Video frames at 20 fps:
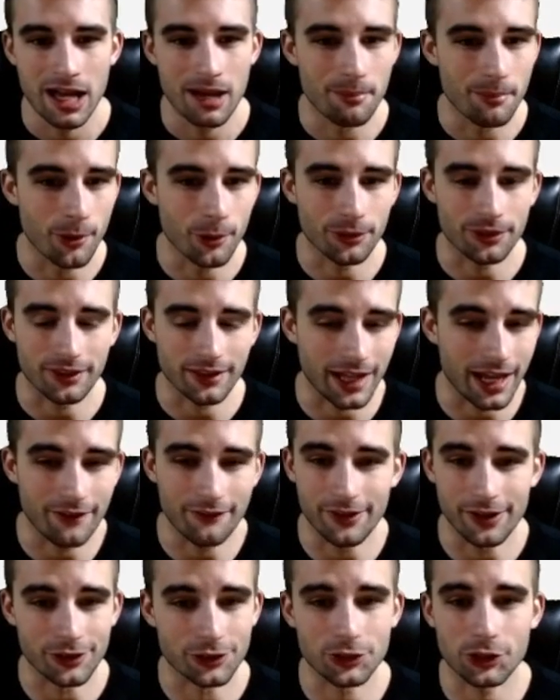Both have
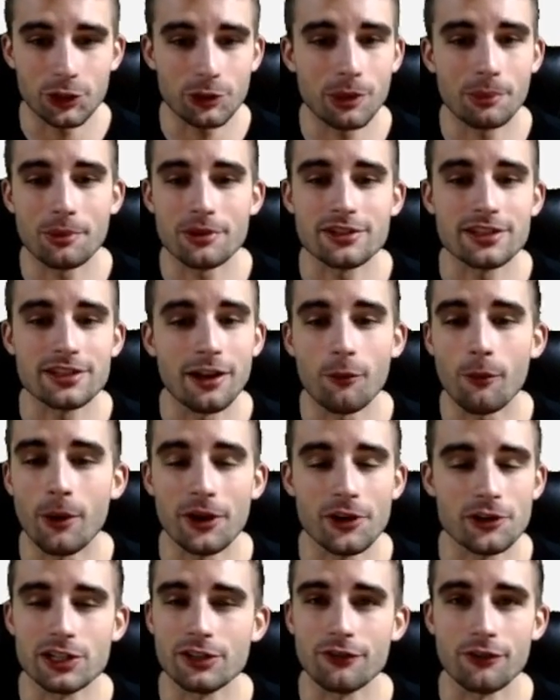a 31% wide
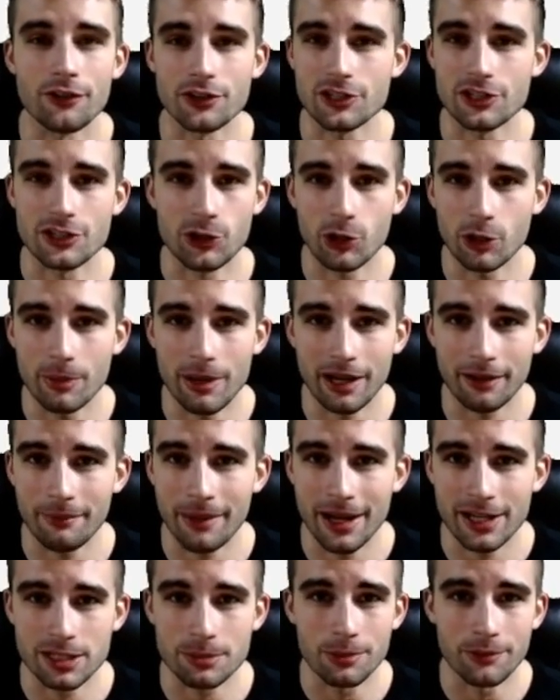receiver versus cornerback
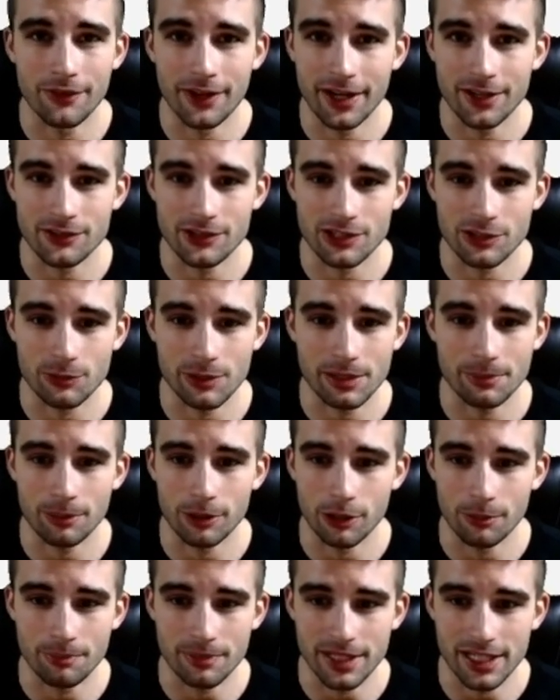matchup advantage this week
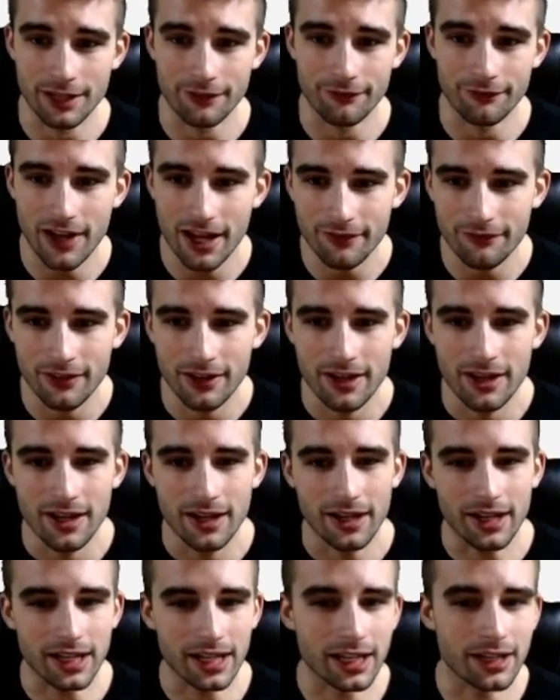per PFF,
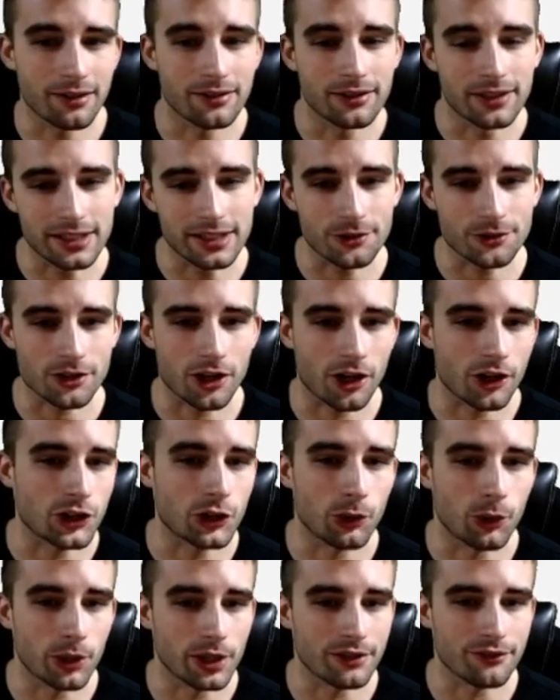and the Eagles are
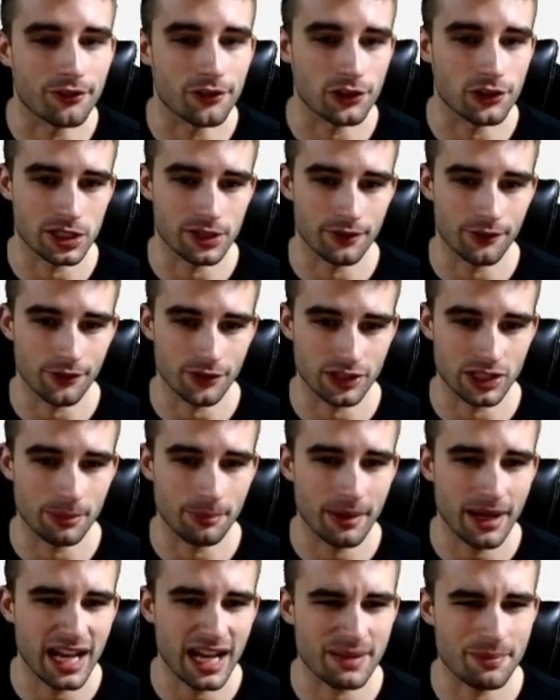21st versus the
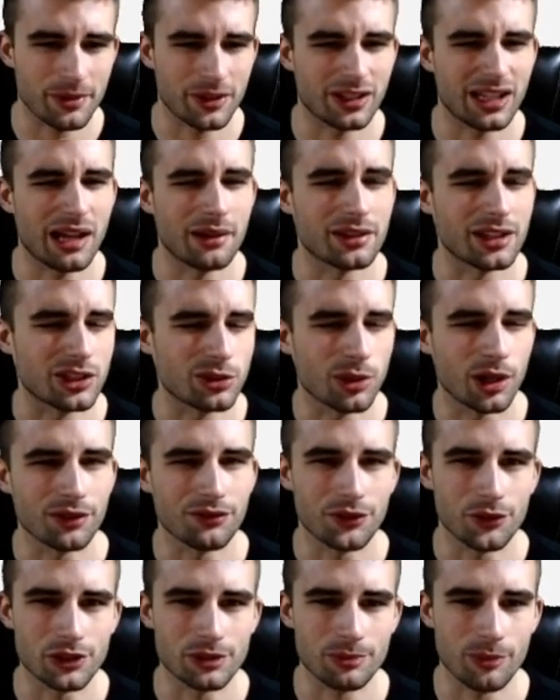pass, but they're allowing the 12th
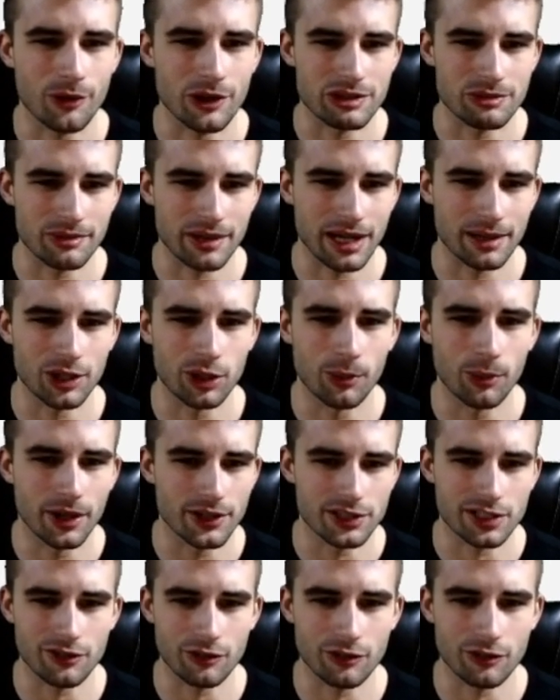fewest points per game to the wide
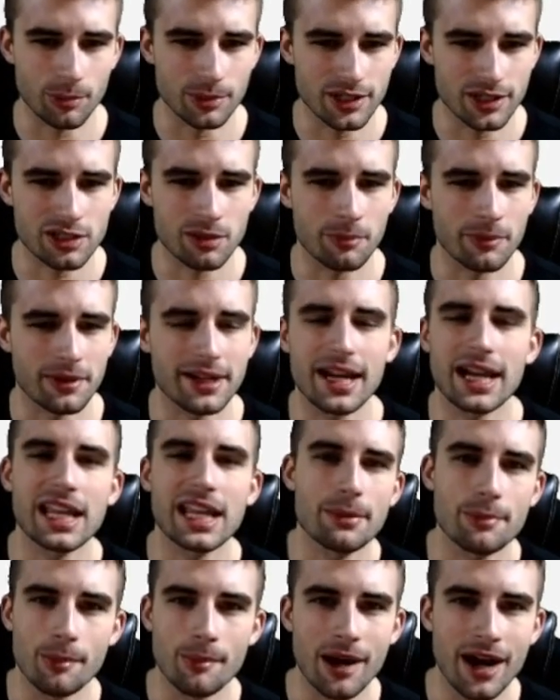receiver position. But you got to
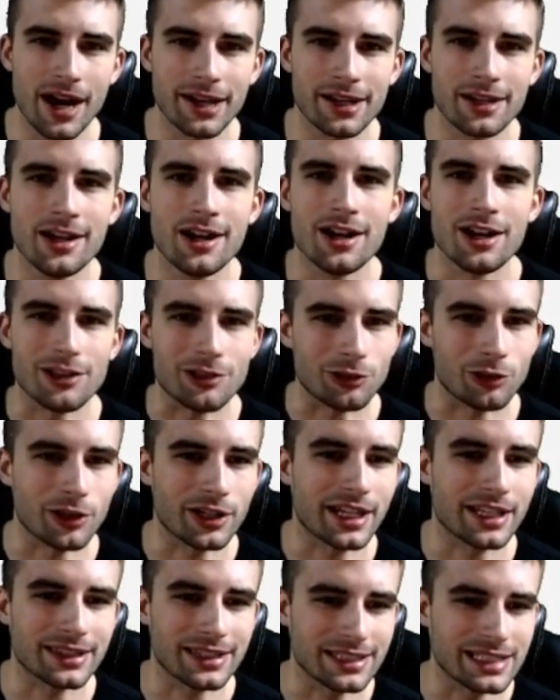keep in mind,
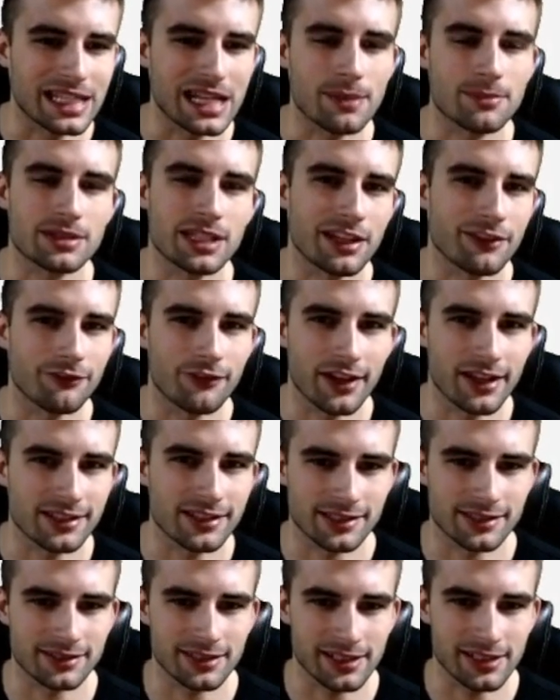look at the teams they face
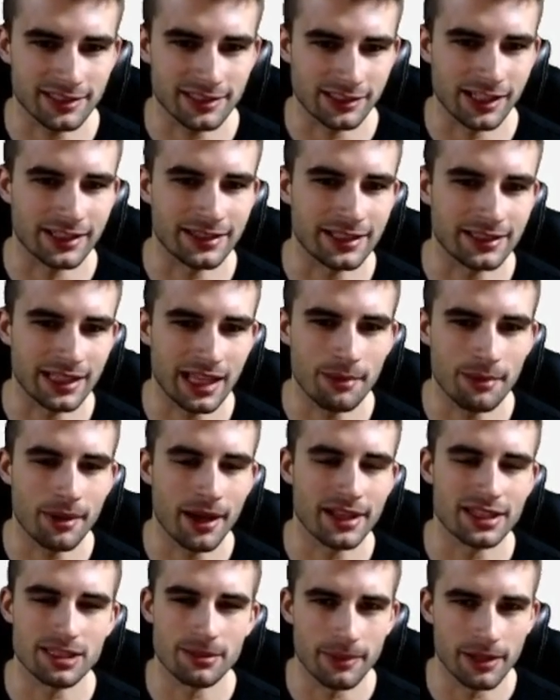this season. I think that
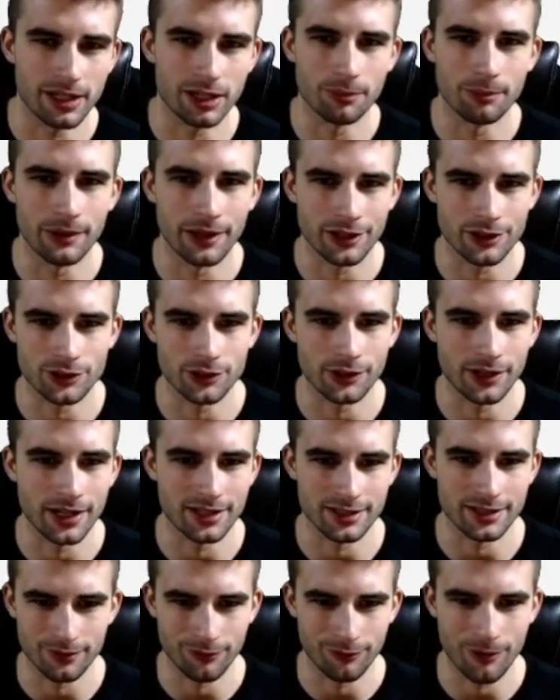paints a better picture
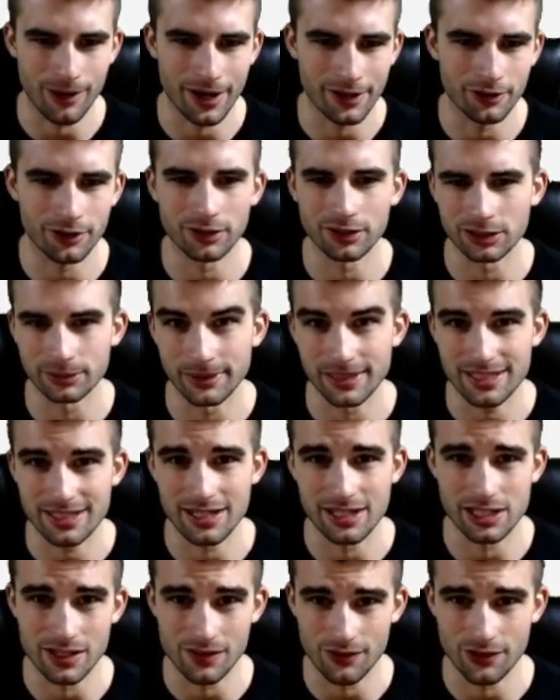as of why they're a little bit
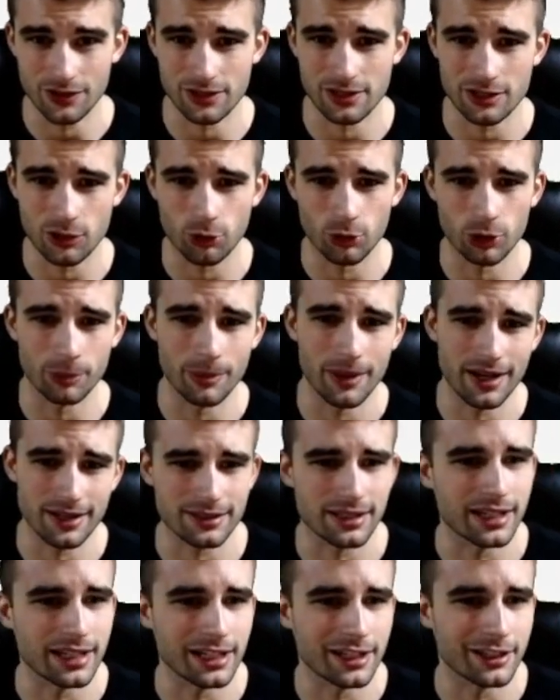stingy versus quarterbacks
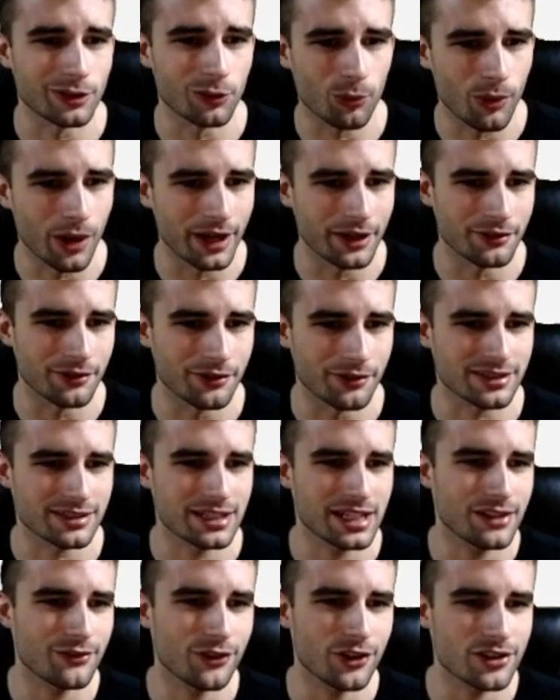and wide
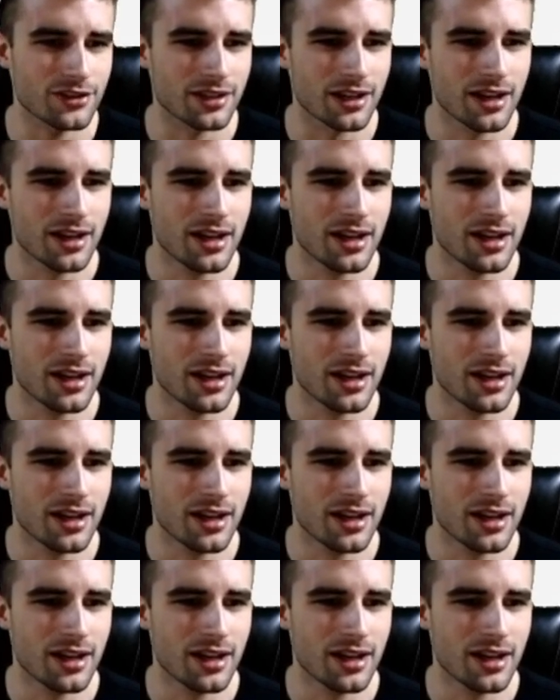receivers.